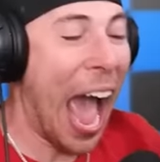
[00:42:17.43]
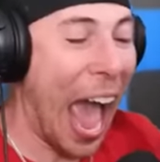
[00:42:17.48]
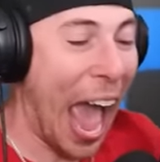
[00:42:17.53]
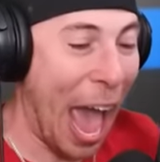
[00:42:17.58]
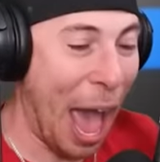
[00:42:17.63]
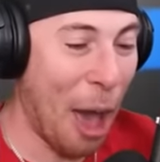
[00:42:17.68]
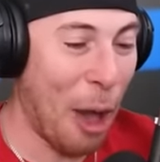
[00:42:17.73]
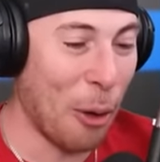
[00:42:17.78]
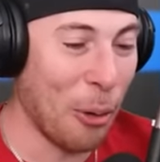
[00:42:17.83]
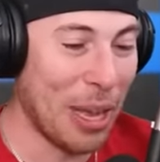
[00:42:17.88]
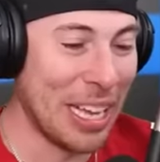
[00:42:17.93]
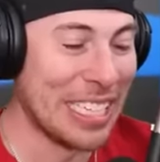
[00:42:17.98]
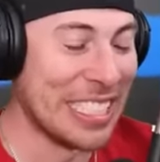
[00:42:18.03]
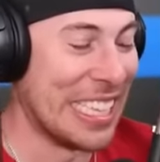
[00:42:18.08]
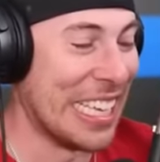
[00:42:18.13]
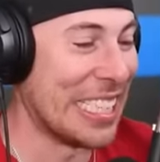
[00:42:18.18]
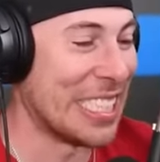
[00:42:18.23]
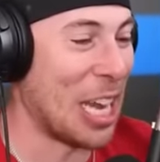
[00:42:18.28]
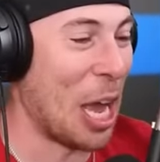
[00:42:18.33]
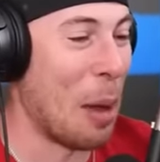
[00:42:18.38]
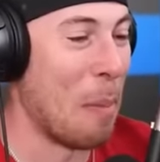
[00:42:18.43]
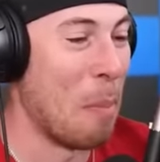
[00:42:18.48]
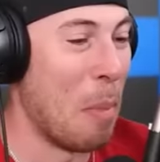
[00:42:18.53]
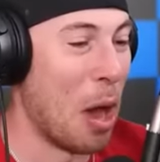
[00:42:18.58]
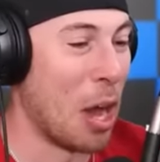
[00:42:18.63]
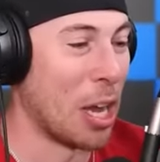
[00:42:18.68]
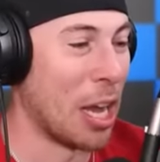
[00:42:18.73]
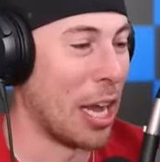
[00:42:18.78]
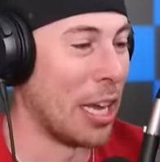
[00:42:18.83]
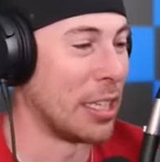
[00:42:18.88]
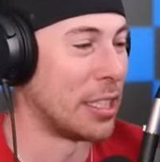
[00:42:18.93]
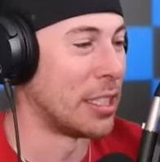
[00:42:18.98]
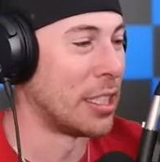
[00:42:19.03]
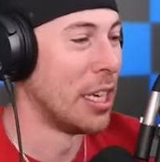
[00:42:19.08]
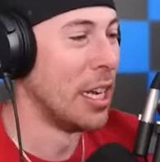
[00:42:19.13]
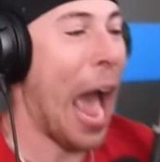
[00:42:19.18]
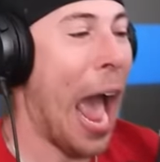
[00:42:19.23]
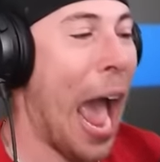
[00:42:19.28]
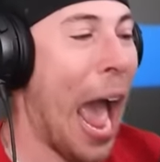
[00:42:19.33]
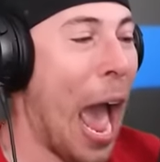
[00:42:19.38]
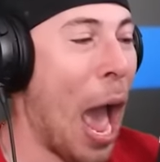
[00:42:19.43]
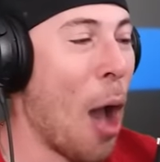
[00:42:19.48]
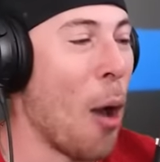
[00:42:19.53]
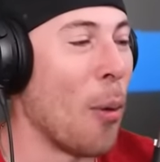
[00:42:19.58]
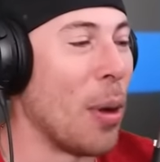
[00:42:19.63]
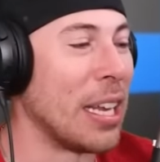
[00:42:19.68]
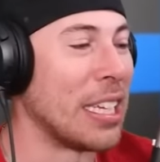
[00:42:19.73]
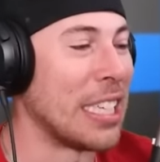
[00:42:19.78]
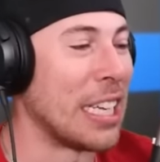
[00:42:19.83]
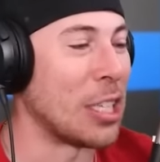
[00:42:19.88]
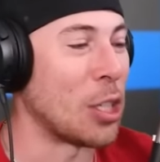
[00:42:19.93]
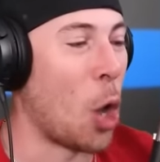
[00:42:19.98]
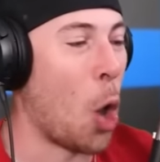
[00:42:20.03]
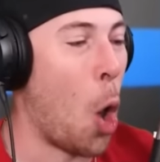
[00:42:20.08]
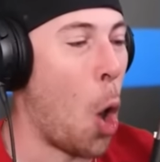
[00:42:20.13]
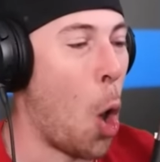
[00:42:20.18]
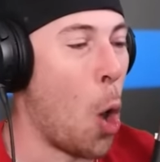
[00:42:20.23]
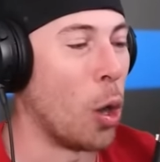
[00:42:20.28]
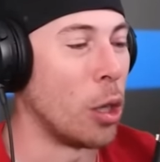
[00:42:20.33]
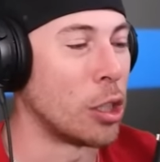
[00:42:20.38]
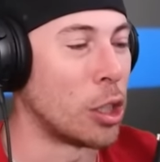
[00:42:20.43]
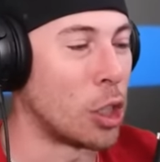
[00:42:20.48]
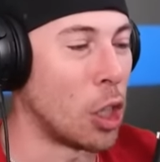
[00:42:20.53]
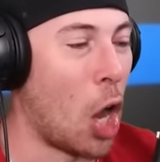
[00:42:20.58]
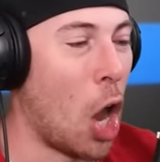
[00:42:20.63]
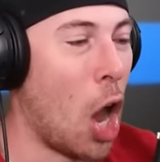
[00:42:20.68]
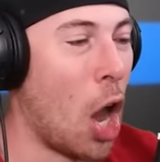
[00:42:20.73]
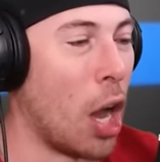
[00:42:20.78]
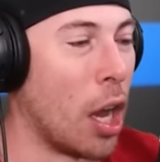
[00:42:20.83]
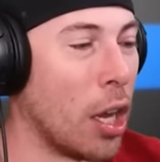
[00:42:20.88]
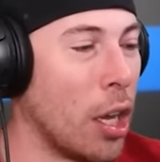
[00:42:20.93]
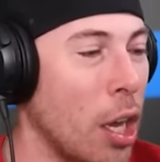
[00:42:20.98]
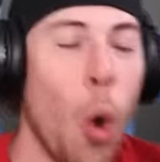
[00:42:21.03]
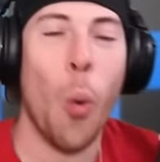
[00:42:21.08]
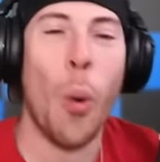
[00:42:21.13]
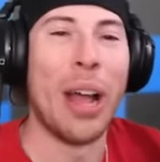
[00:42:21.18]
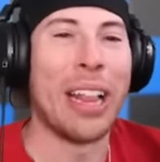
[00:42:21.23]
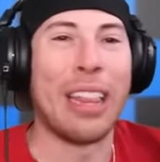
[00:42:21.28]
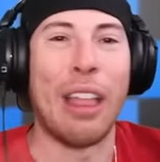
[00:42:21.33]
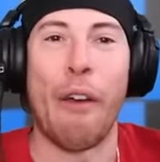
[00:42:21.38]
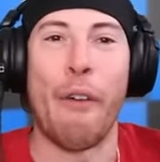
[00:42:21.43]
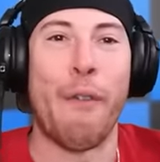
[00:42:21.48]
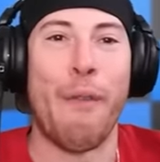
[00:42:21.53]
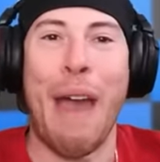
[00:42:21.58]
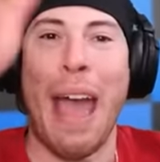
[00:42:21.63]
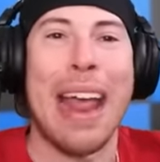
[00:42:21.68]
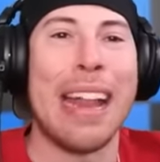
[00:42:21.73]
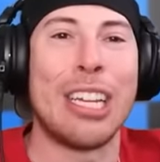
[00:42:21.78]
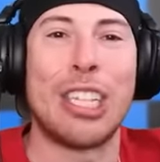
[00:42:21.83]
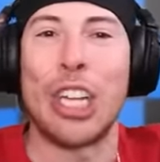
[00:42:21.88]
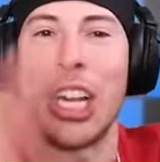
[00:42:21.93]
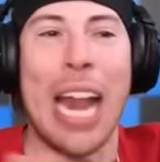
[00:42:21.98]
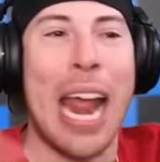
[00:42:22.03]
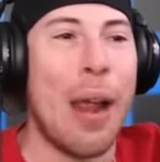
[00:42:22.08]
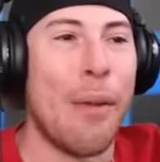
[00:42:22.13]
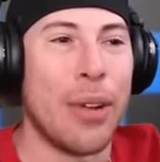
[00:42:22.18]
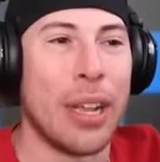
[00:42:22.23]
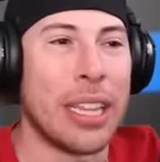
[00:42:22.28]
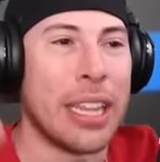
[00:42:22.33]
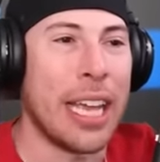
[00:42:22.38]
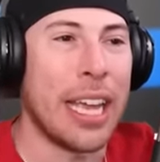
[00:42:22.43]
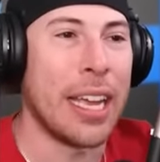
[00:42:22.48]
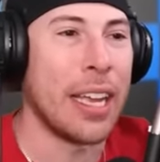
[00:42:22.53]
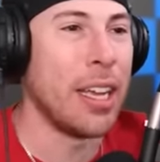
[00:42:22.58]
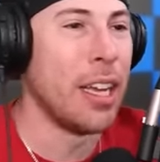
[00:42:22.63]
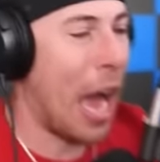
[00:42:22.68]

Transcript: How is this Among Us? How is this a whole song with the vents and everything?